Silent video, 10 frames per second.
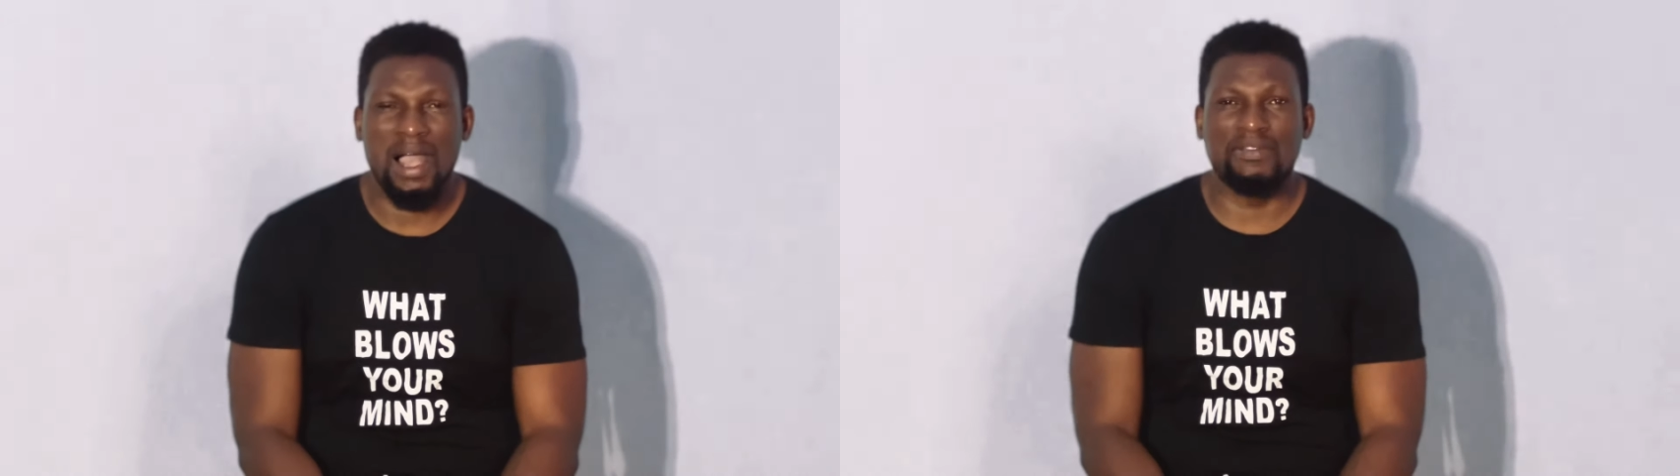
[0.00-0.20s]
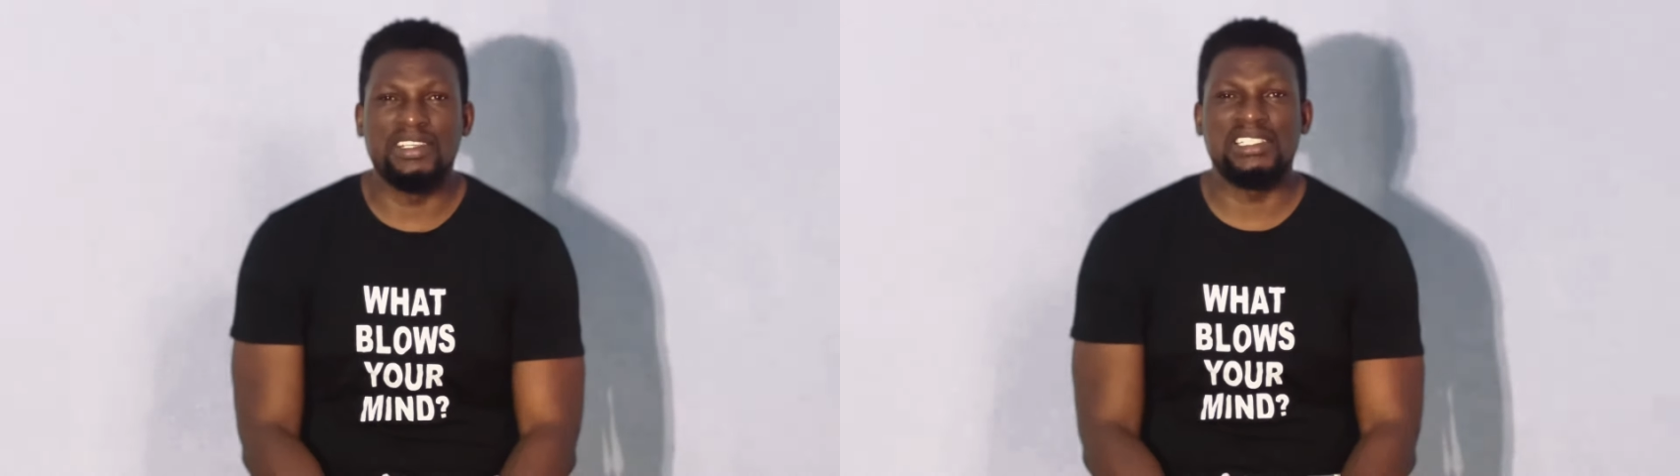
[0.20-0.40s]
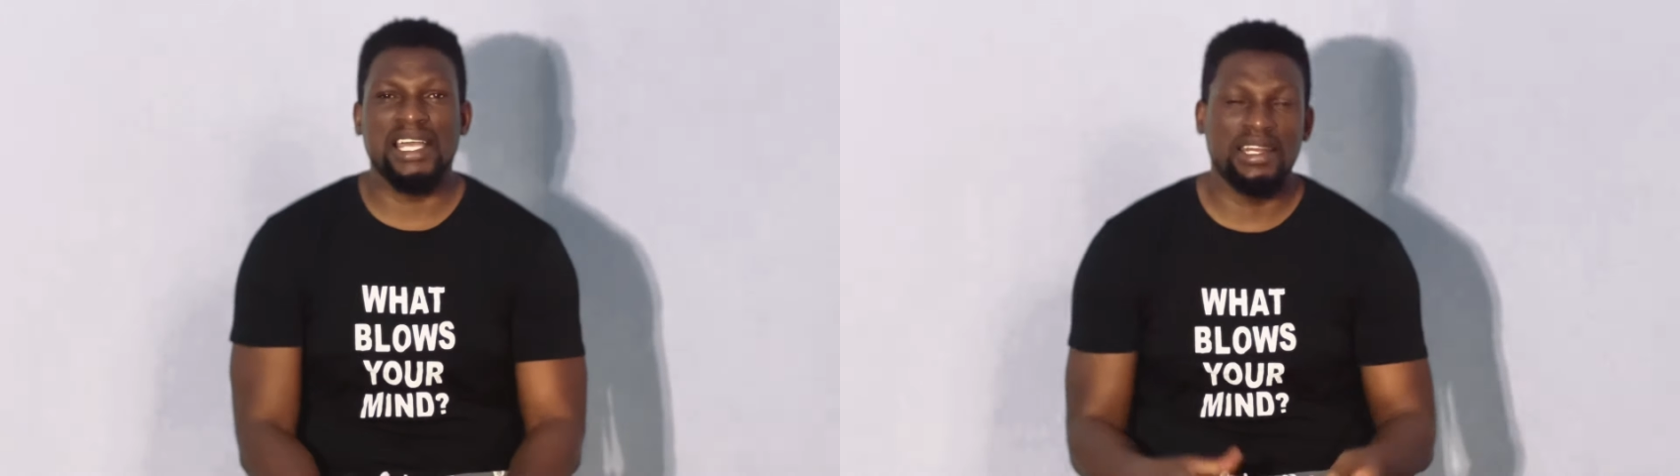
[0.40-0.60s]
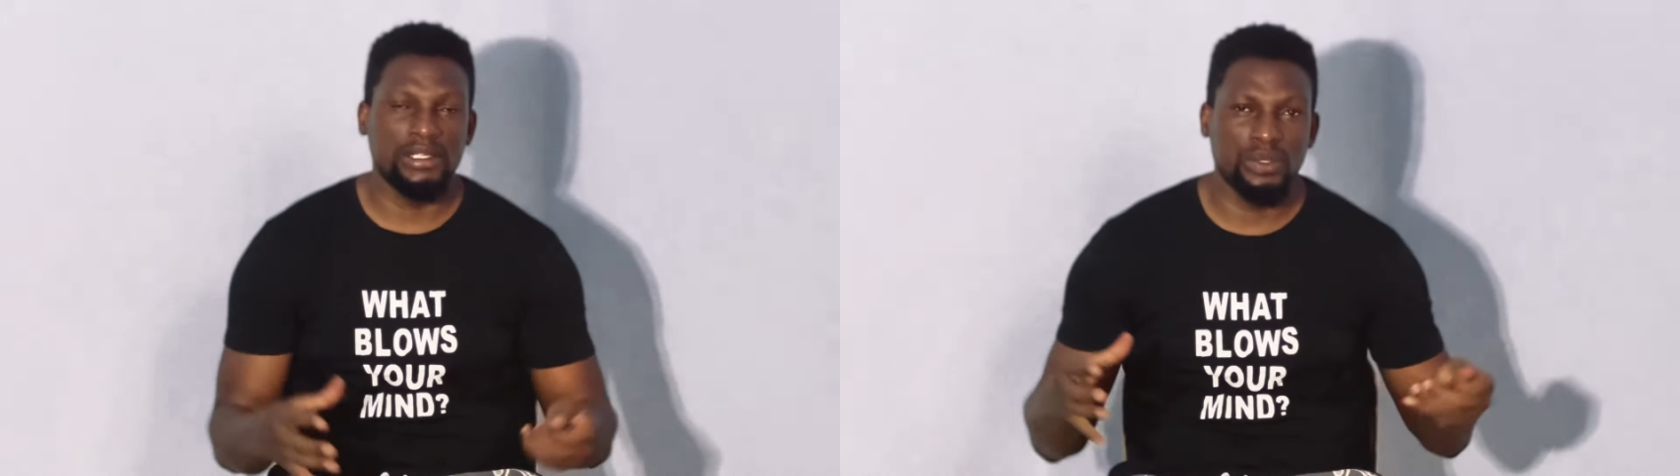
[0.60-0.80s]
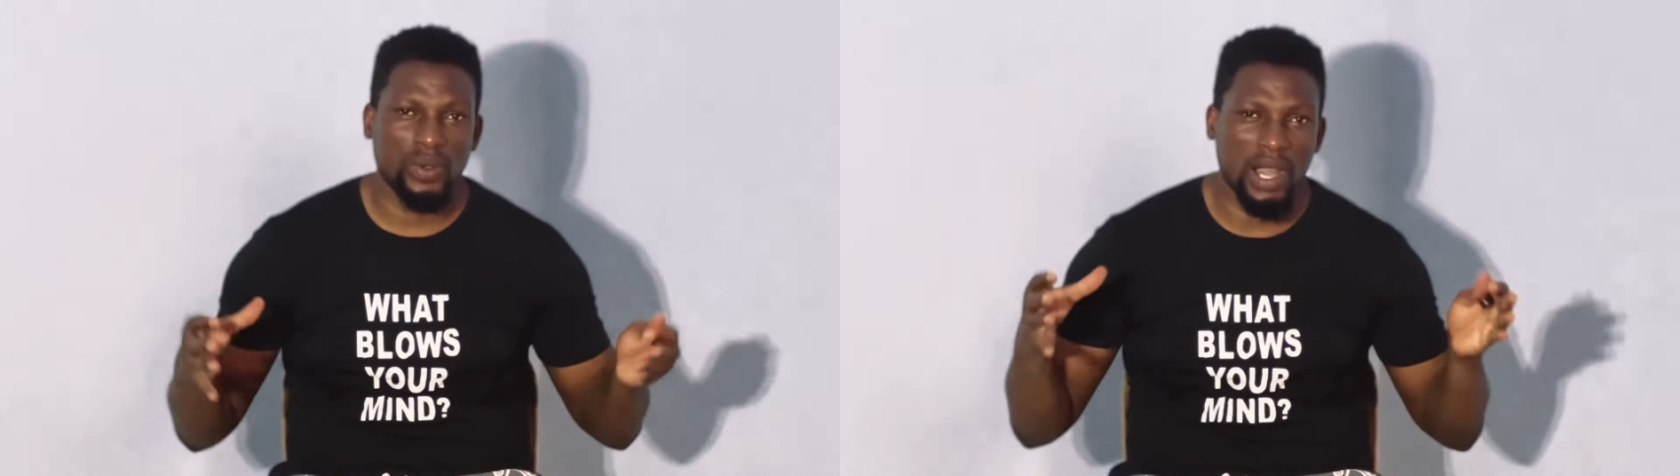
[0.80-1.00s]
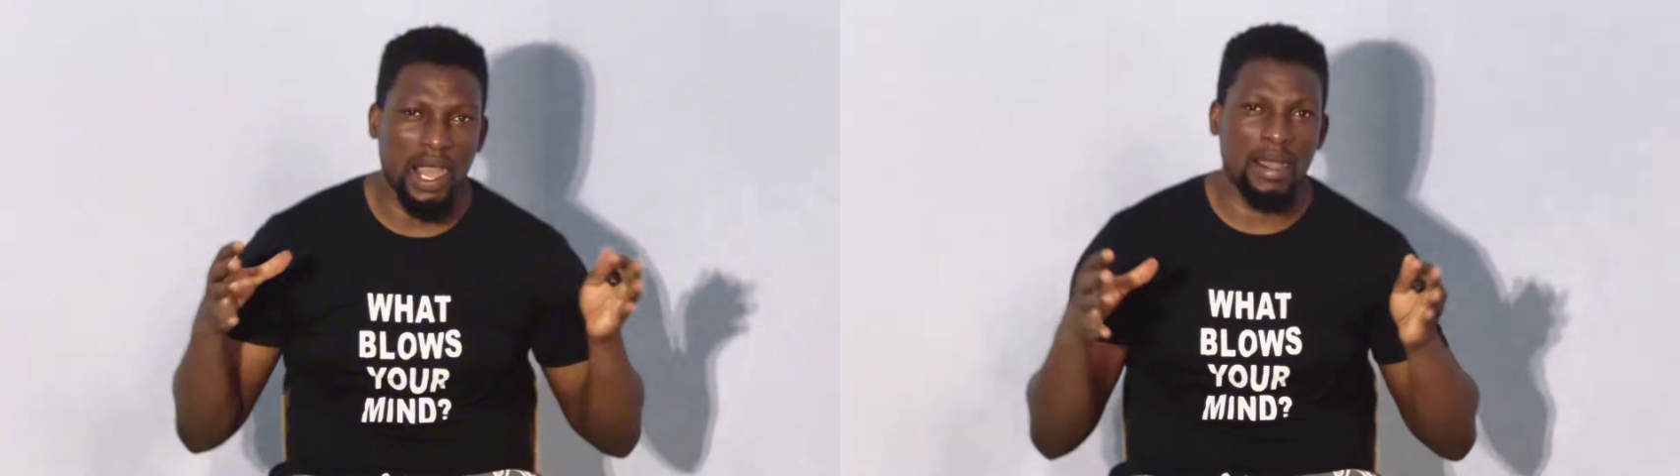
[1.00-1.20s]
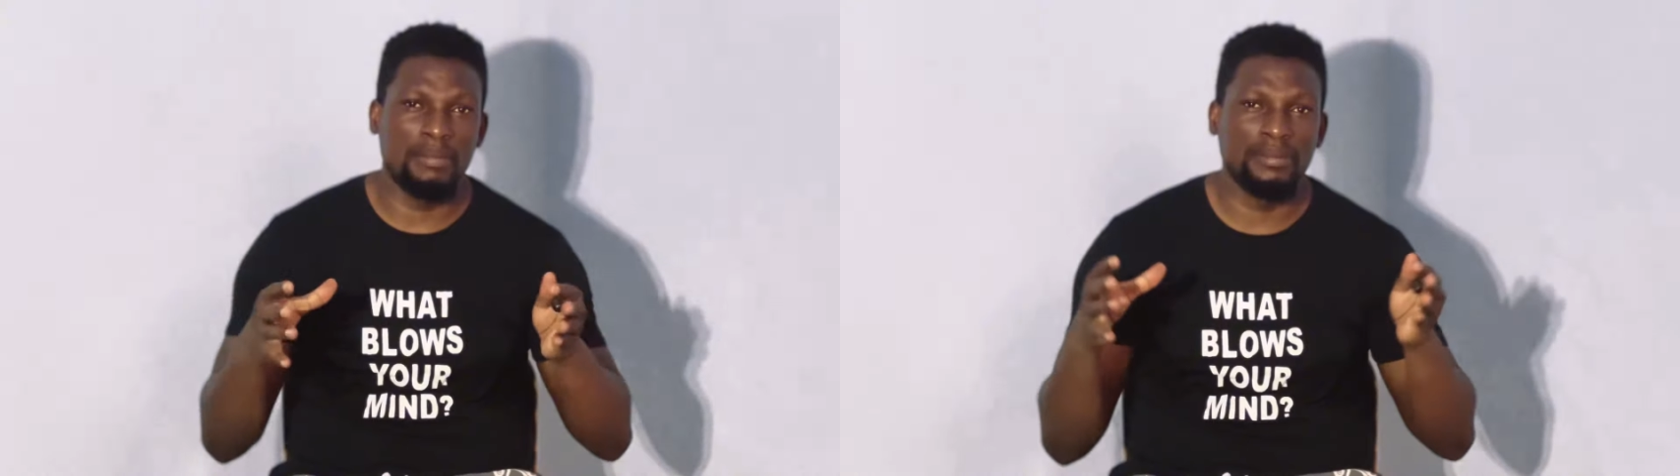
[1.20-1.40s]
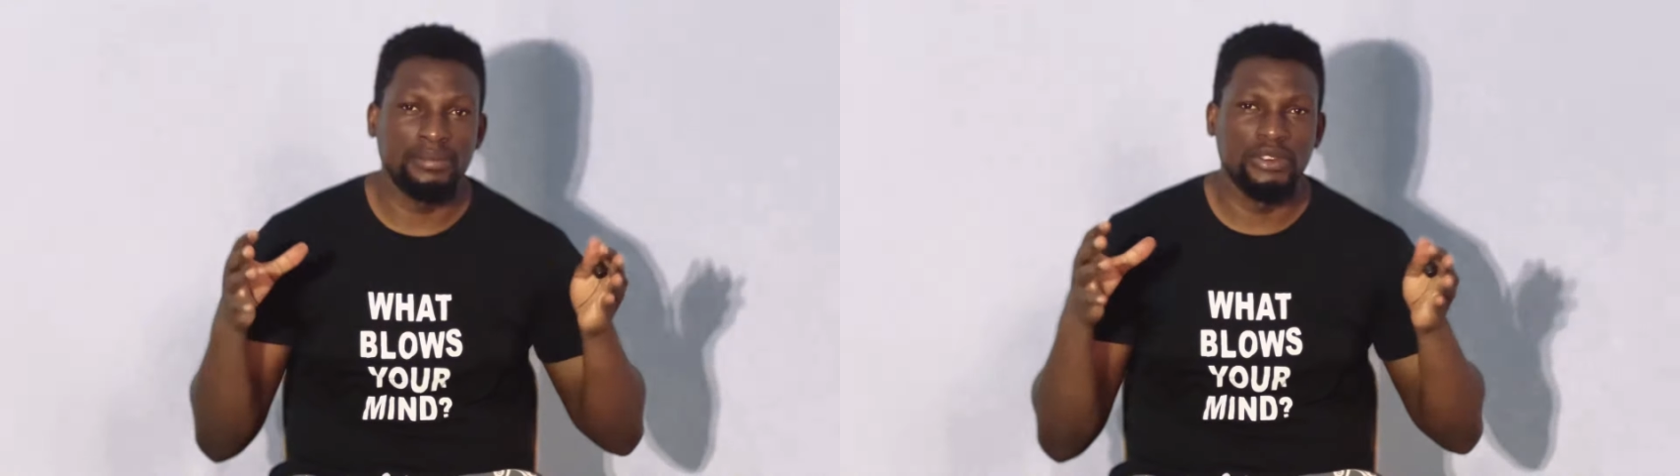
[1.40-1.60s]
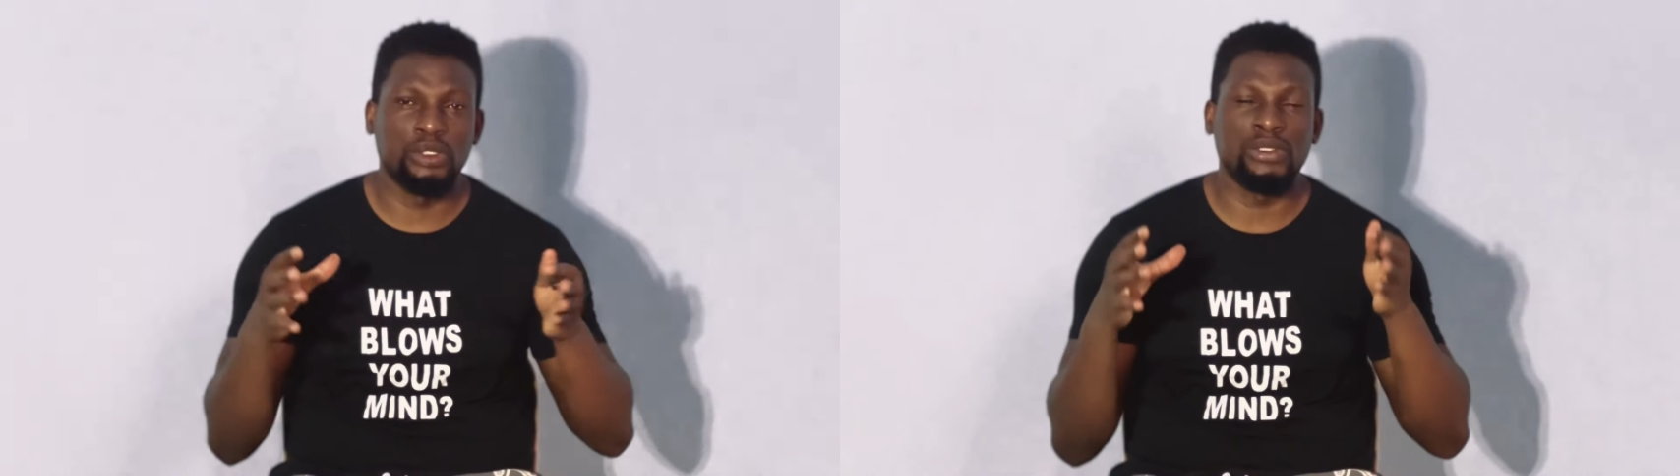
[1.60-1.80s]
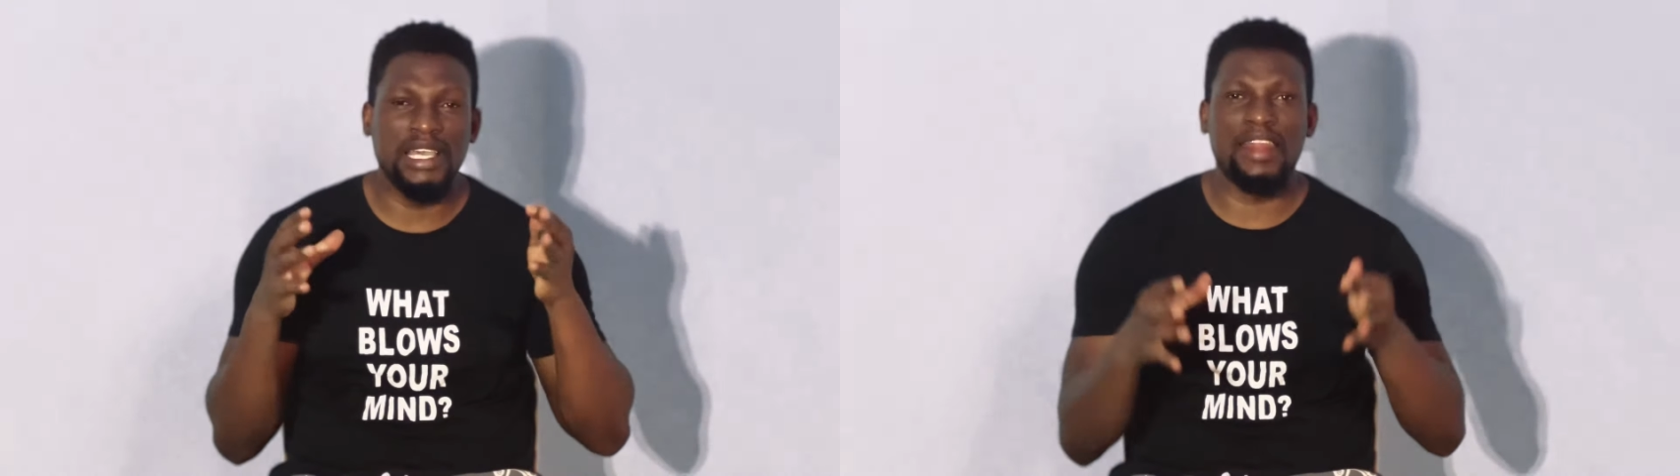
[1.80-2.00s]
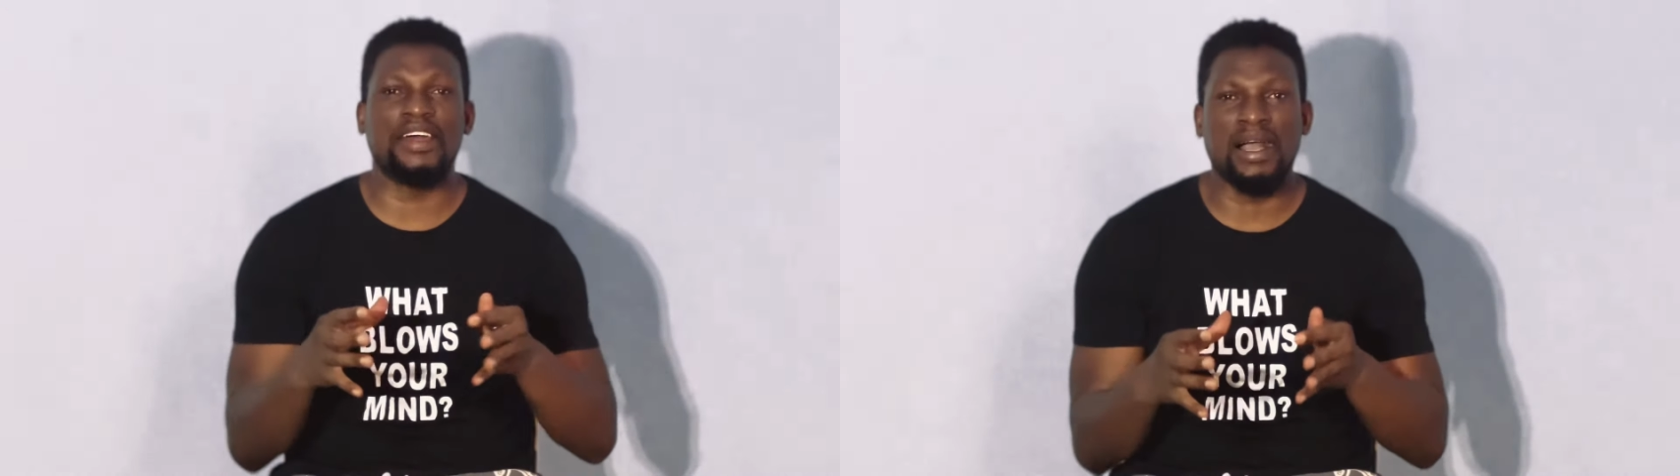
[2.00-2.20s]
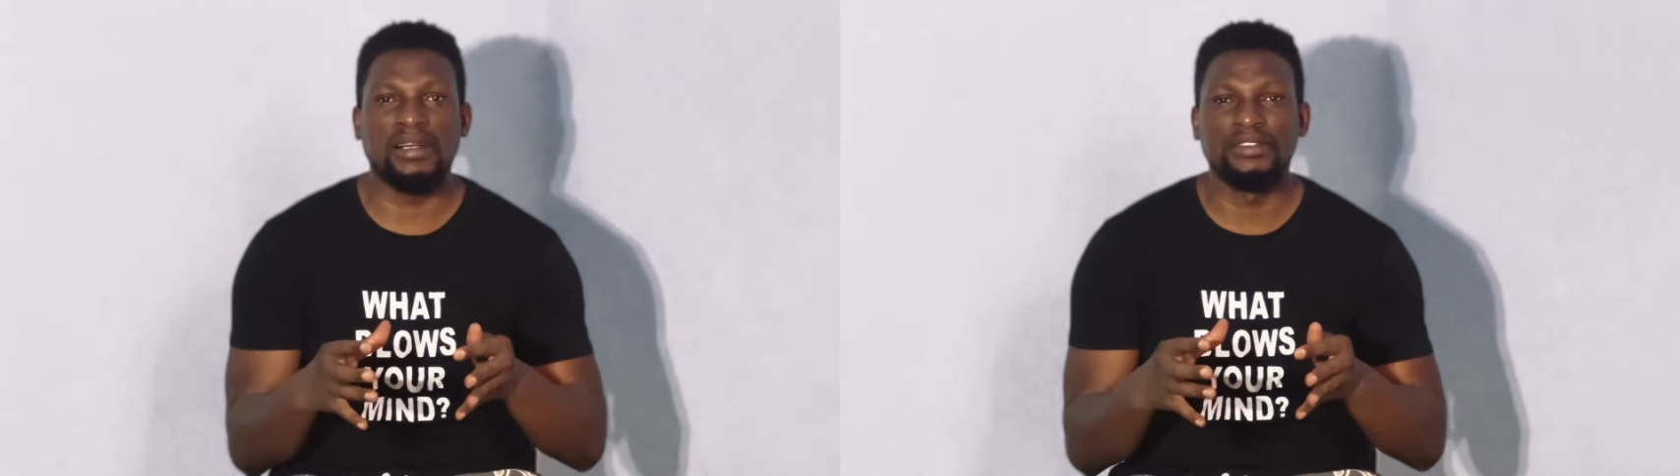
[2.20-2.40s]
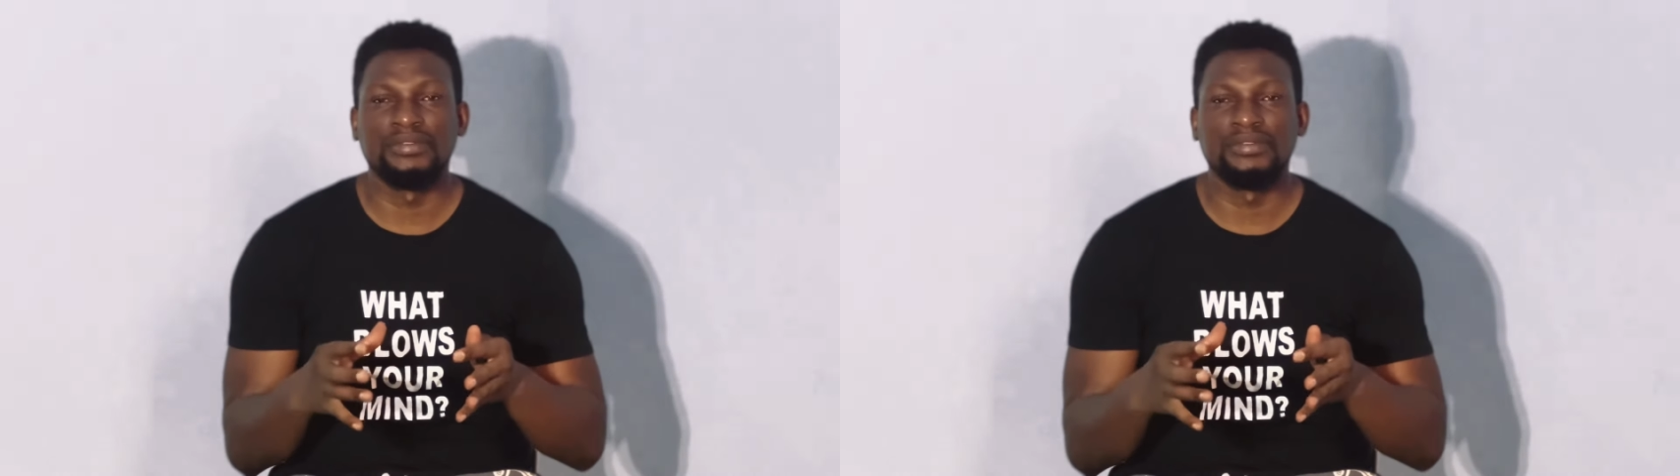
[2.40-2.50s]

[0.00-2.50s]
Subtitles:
have decided to come together